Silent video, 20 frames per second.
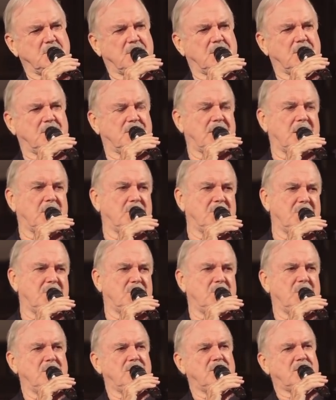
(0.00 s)
because that would
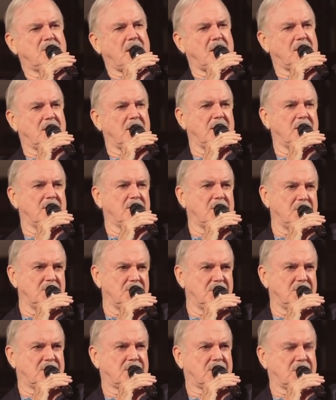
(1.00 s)
have been settling
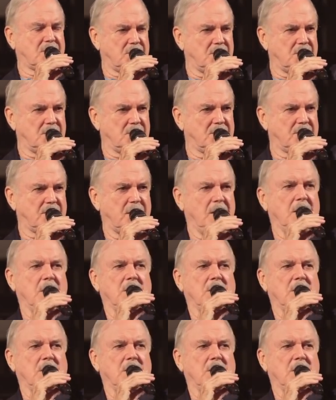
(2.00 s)
old scores.